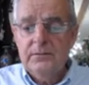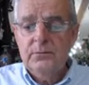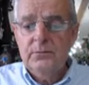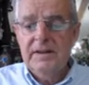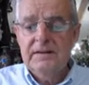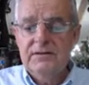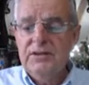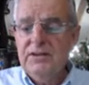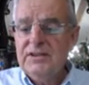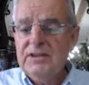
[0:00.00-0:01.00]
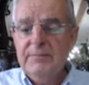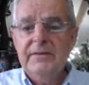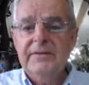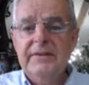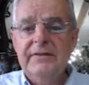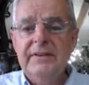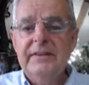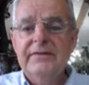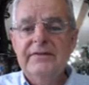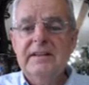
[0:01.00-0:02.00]
We're just above the
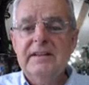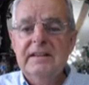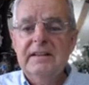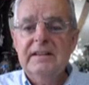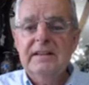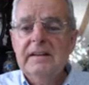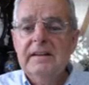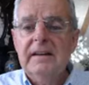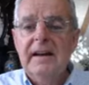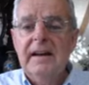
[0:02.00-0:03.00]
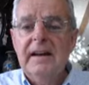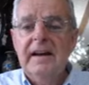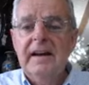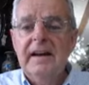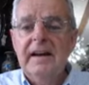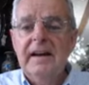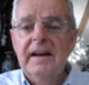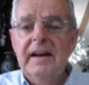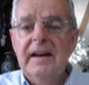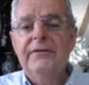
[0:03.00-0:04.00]
50. We've been
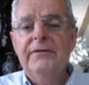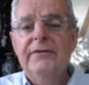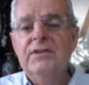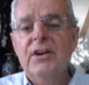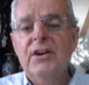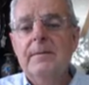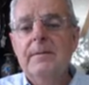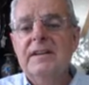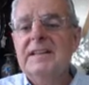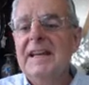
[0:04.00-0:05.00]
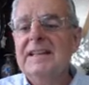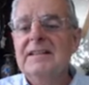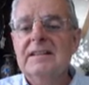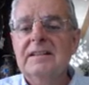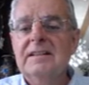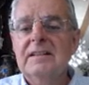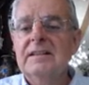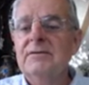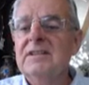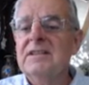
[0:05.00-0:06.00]
up a few times and tested the
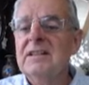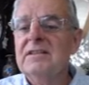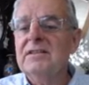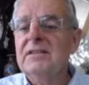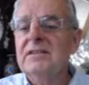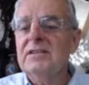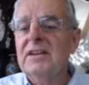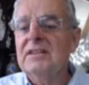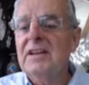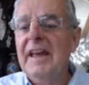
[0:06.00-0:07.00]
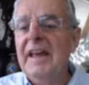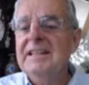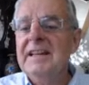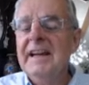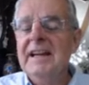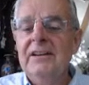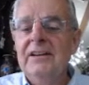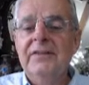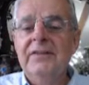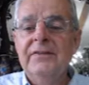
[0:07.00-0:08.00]
resistance at
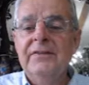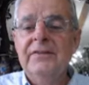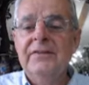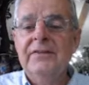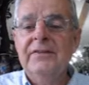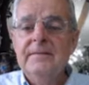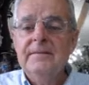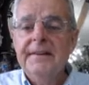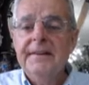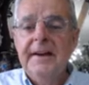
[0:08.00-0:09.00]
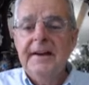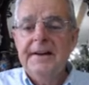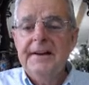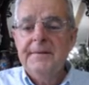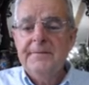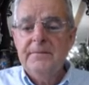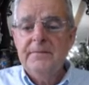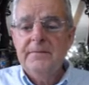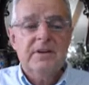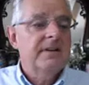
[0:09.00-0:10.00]
88.50.
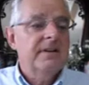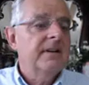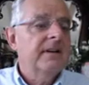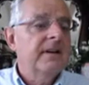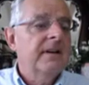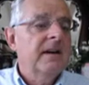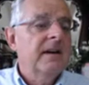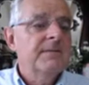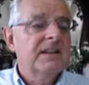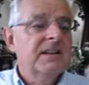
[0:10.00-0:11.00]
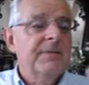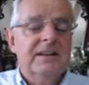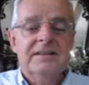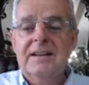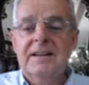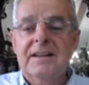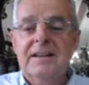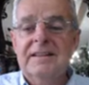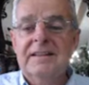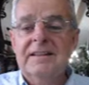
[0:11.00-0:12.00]
I'm expecting
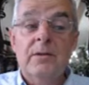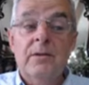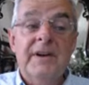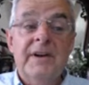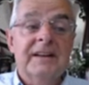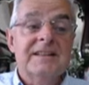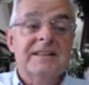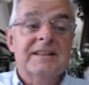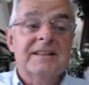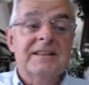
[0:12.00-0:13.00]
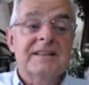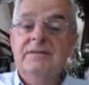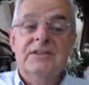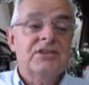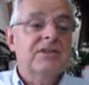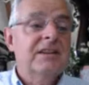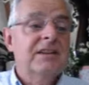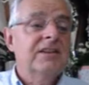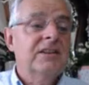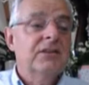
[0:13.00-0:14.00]
this to come back down, but the strength
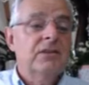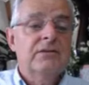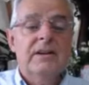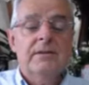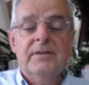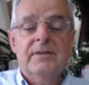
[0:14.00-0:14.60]
in the euro